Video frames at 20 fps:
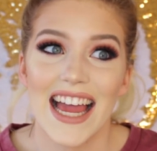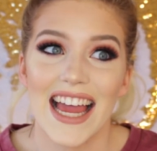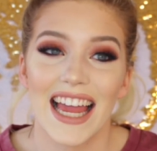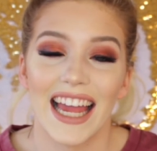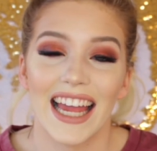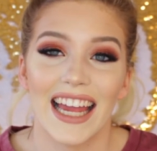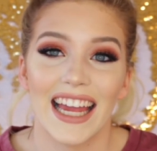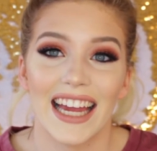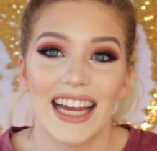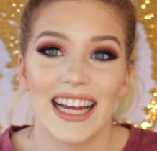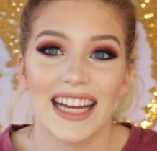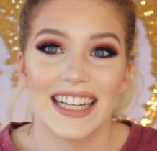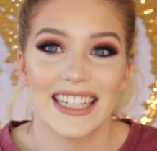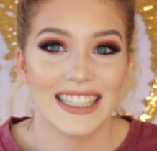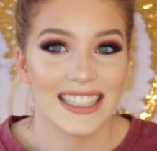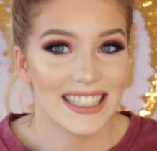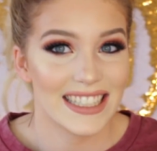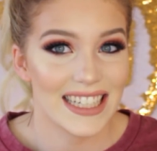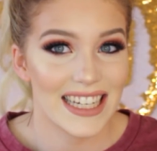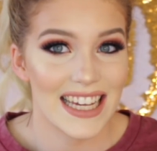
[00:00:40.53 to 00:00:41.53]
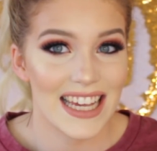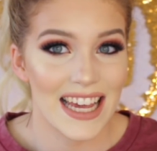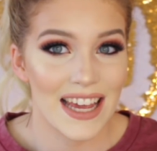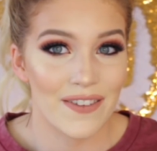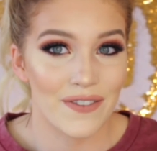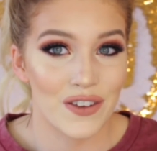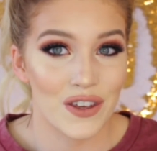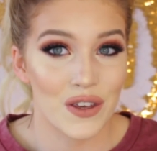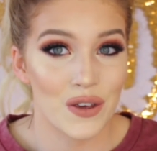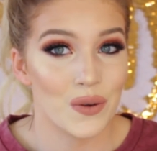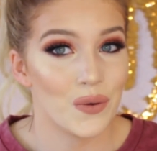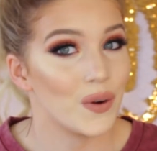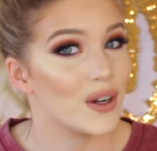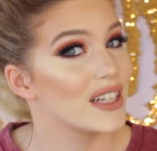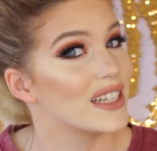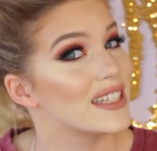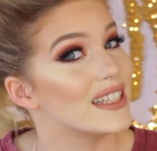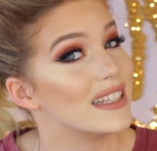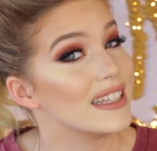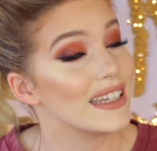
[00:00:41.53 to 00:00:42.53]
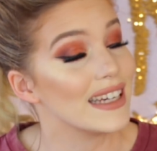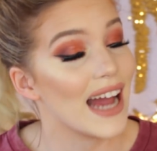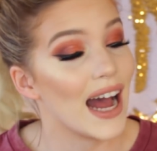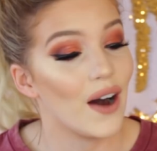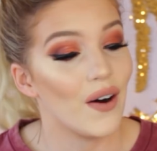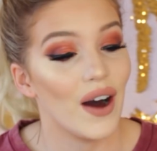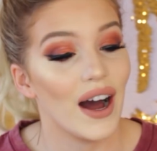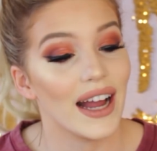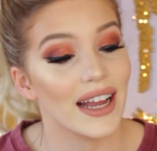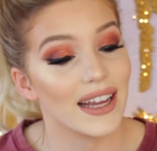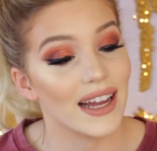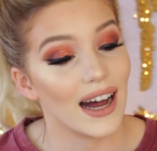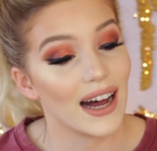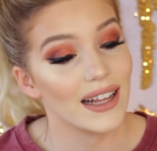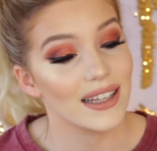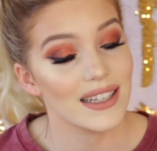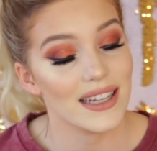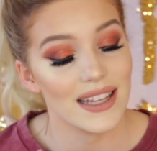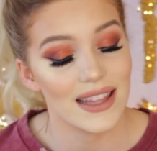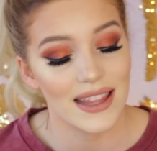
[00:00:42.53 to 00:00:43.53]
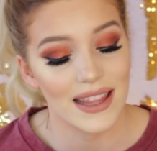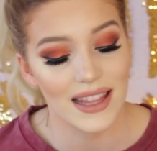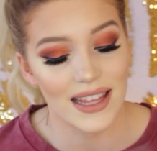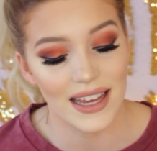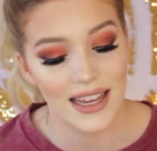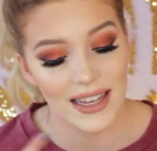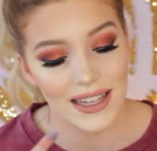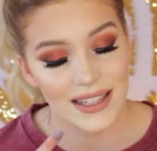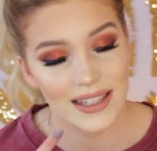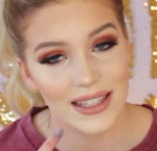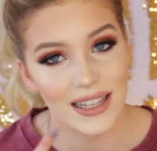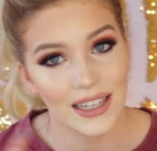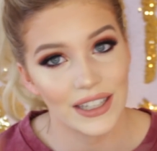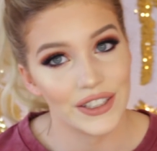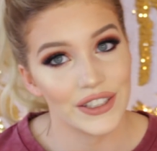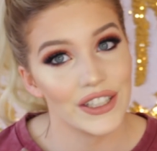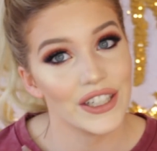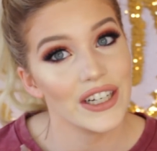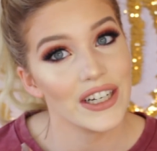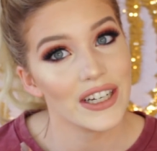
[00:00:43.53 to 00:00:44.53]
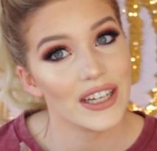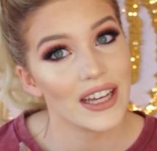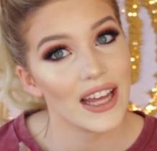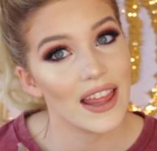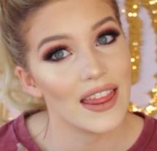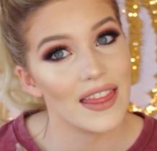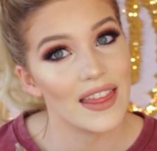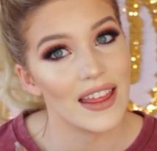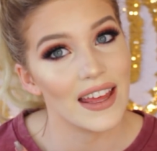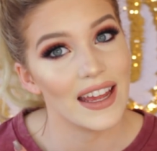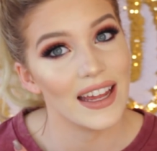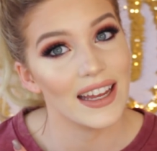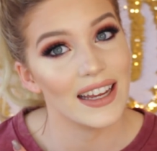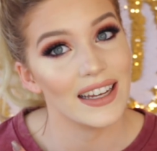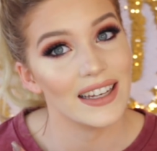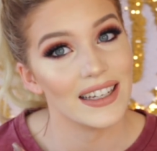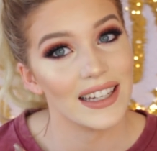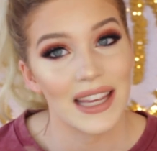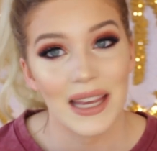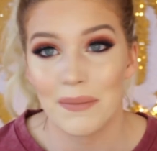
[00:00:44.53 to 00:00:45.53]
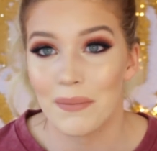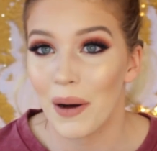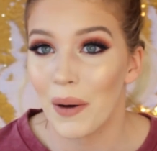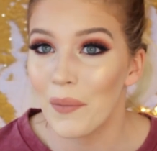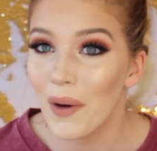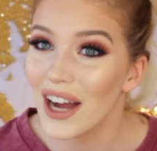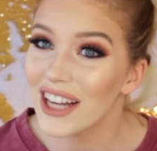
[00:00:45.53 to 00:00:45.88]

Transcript: And if you want to see how I got this look, then keep on